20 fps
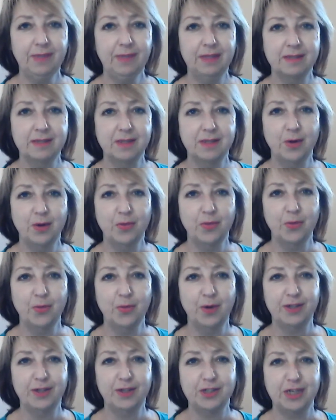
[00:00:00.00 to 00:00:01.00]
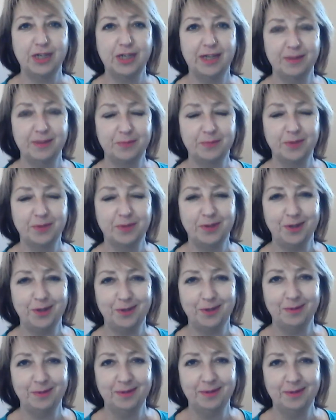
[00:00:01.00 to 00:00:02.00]
So I thought I'd share them with
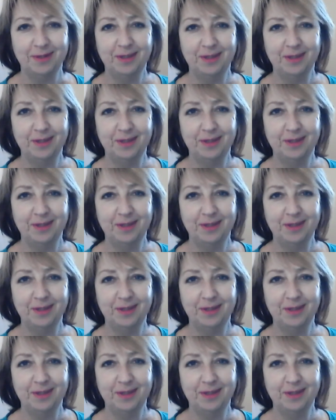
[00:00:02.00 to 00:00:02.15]
you